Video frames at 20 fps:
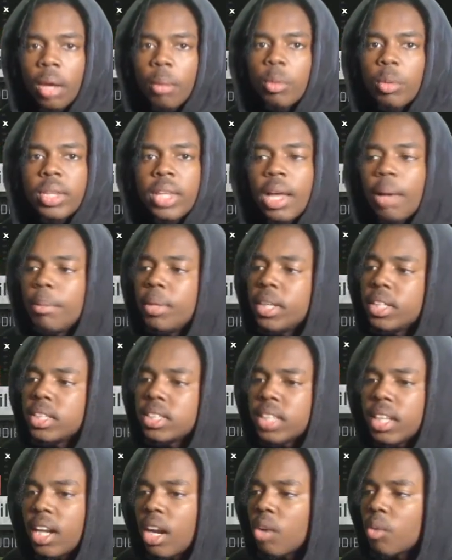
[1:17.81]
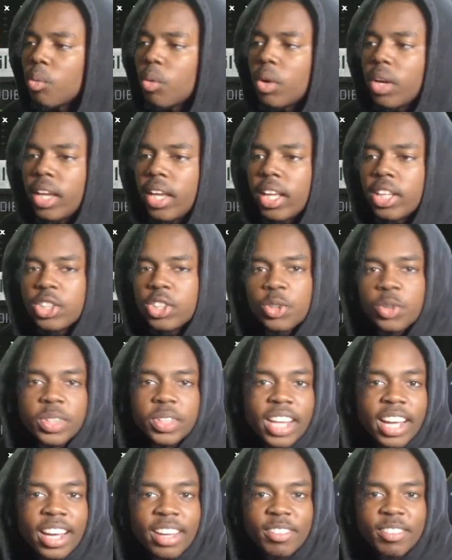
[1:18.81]
With that being said, I don't want to
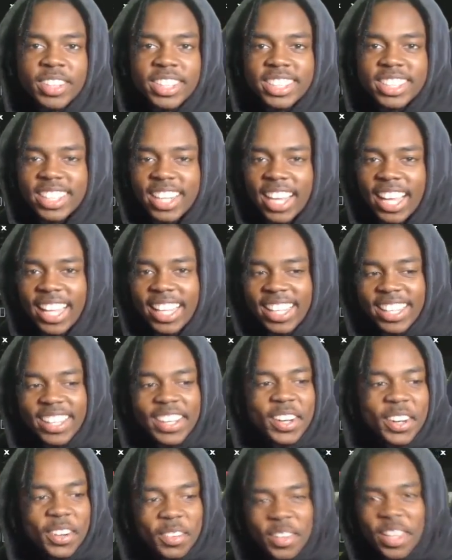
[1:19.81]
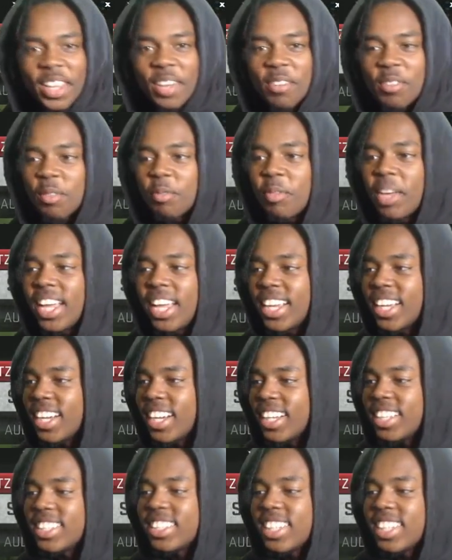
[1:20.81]
dive into that. We here for Madden
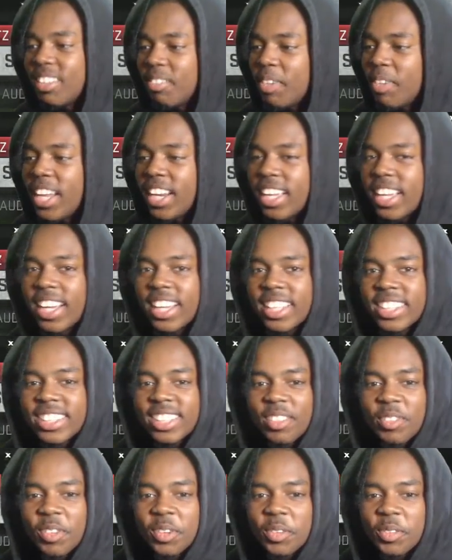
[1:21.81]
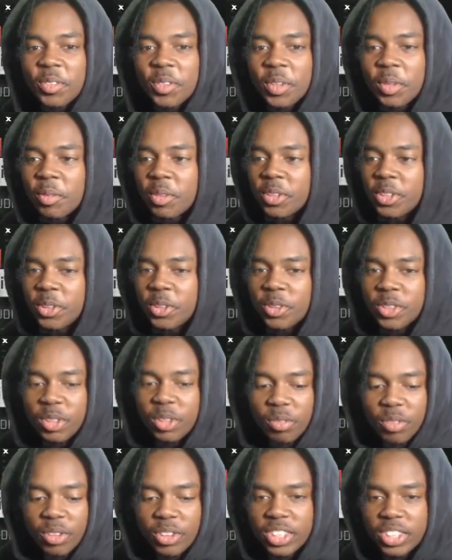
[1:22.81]
content. Madden content we will do. So
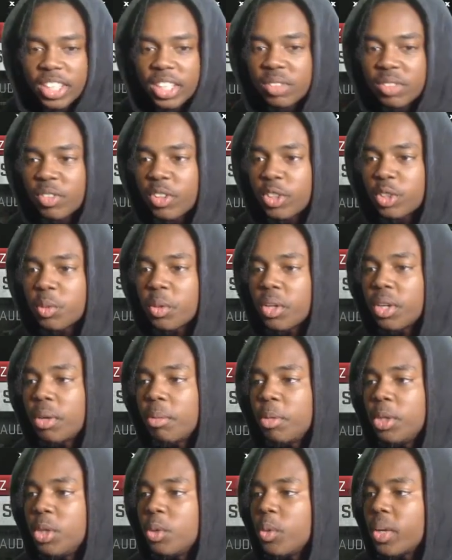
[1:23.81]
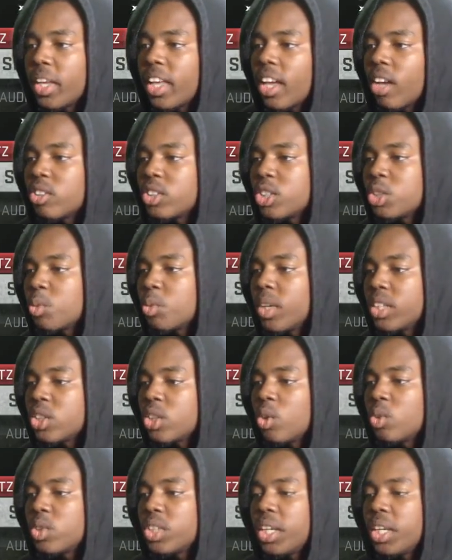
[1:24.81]
first things first, we're going to be doing KAUS's West
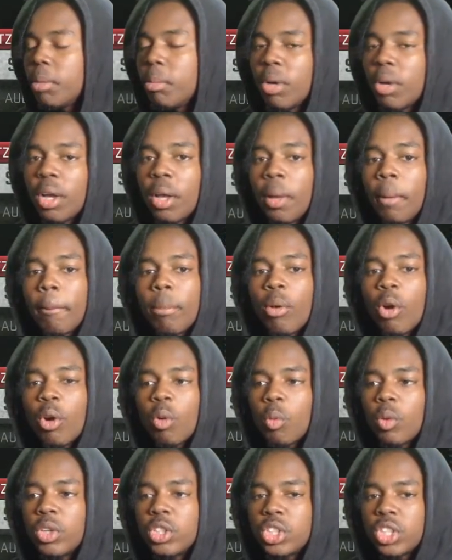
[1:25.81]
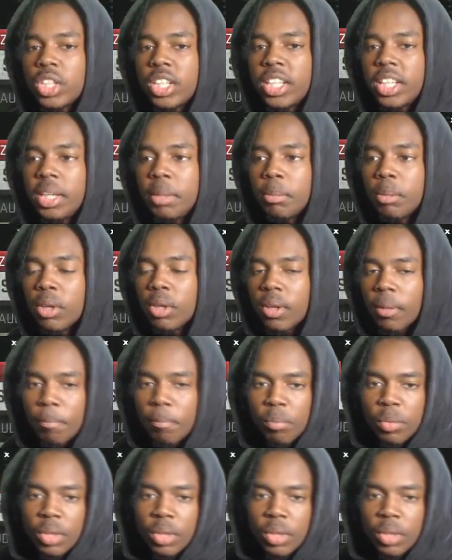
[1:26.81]
Coast ebook, part 1 to the ebook.